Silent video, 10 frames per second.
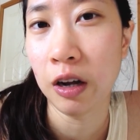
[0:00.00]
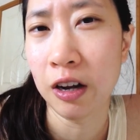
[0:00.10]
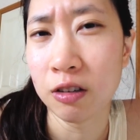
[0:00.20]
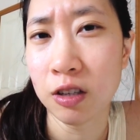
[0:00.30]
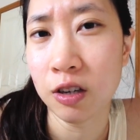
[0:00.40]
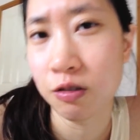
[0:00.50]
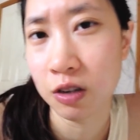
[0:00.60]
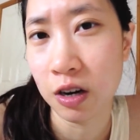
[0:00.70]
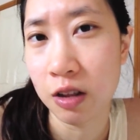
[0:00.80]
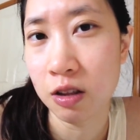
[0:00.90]
ourselves
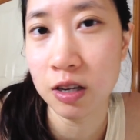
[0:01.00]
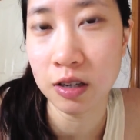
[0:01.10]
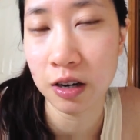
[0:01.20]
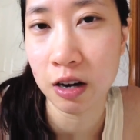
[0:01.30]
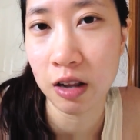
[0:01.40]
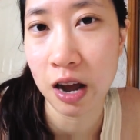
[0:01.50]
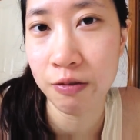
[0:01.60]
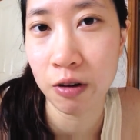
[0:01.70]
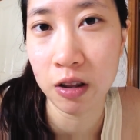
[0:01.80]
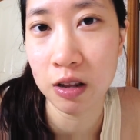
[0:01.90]
and other things in our
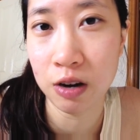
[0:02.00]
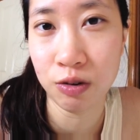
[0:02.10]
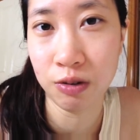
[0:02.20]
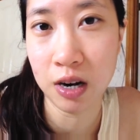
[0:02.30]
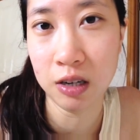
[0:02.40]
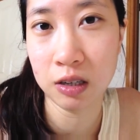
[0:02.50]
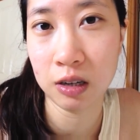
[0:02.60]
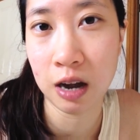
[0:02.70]
life rather than always